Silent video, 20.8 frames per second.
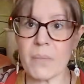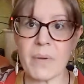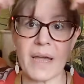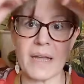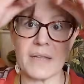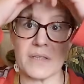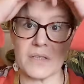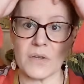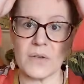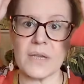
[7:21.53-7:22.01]

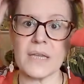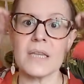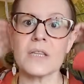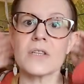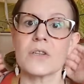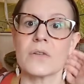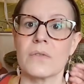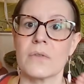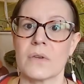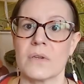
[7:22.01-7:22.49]
bad. So
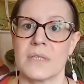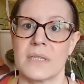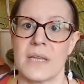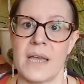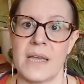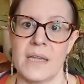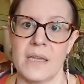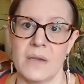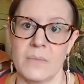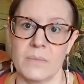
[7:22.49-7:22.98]
each of those
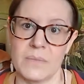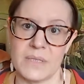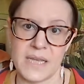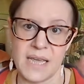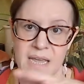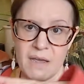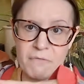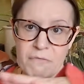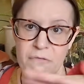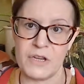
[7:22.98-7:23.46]
items, I
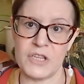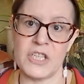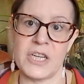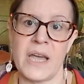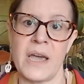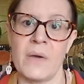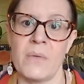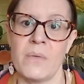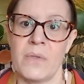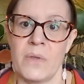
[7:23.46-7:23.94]
average
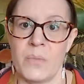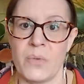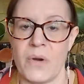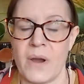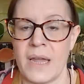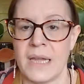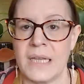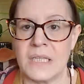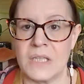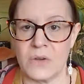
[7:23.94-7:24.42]
out the
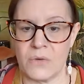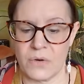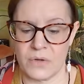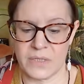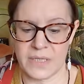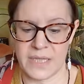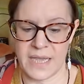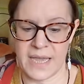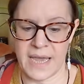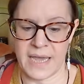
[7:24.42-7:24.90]
price across
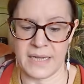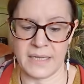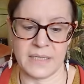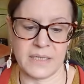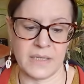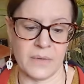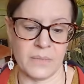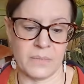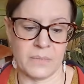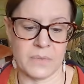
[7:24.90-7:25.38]
the
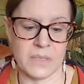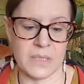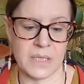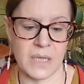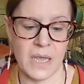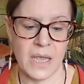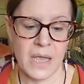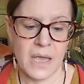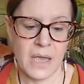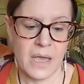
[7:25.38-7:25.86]
items,
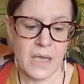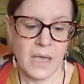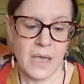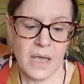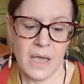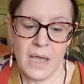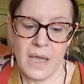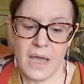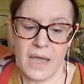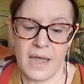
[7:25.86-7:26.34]

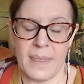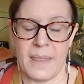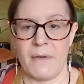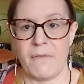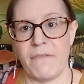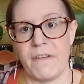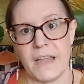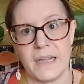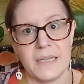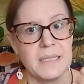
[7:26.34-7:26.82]
and that
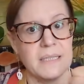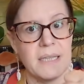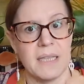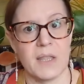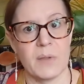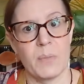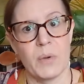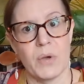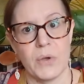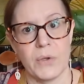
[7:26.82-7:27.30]
factors in the
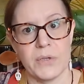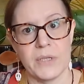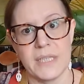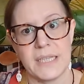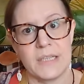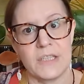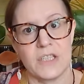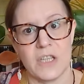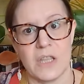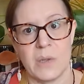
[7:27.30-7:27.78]

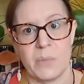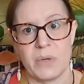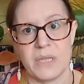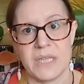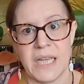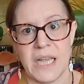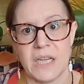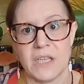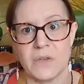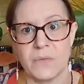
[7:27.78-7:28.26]
postage and the
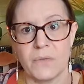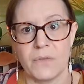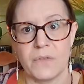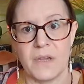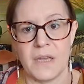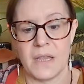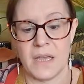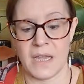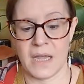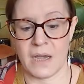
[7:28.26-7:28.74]
protection
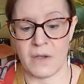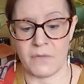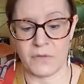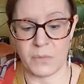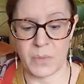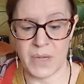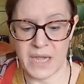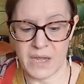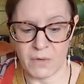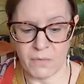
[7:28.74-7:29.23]
fee that you have to
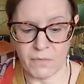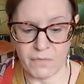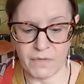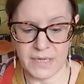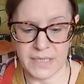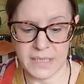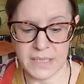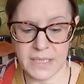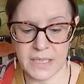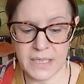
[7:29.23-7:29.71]
pay on
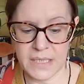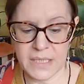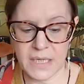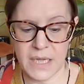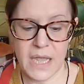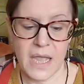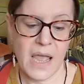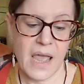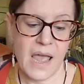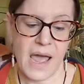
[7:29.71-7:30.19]
Vinted.
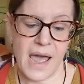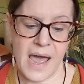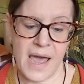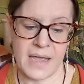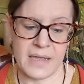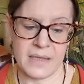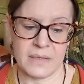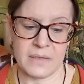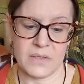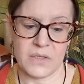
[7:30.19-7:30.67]

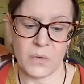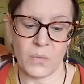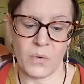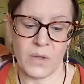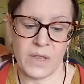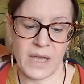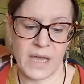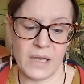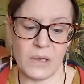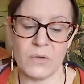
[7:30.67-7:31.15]
And when
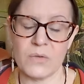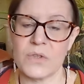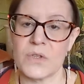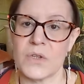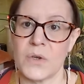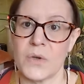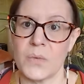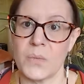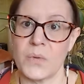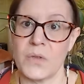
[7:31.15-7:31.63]
I looked
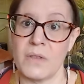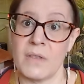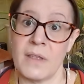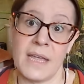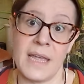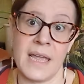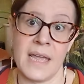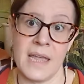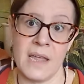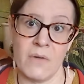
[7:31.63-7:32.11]
up the
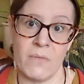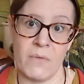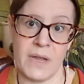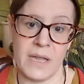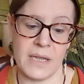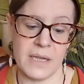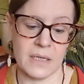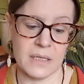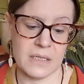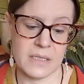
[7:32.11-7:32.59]

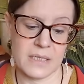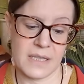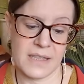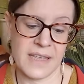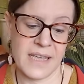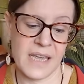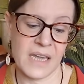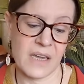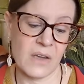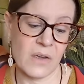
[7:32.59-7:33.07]
earrings,
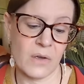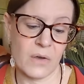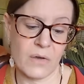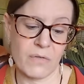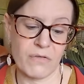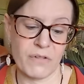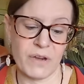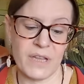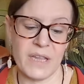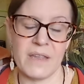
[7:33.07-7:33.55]
they can go
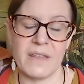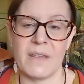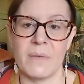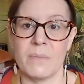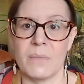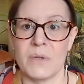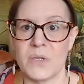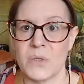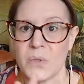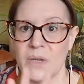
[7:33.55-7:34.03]
for anything
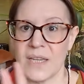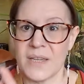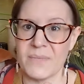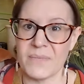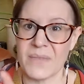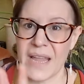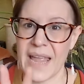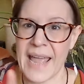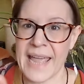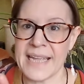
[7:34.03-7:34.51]
between
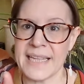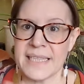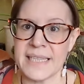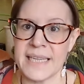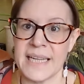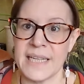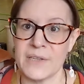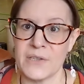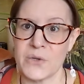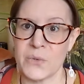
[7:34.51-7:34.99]

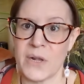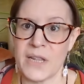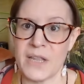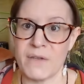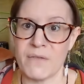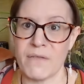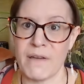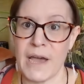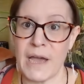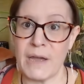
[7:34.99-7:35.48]
18 and
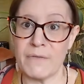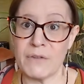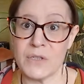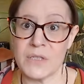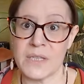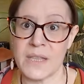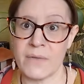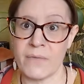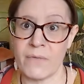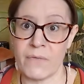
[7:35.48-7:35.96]
25 just
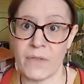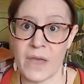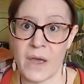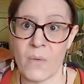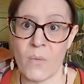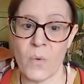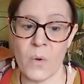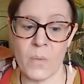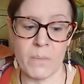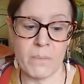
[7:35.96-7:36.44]
for that
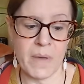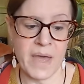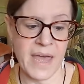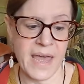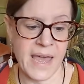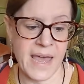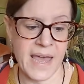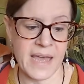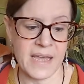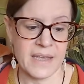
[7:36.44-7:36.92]
one
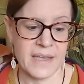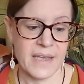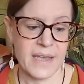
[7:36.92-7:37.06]
pair.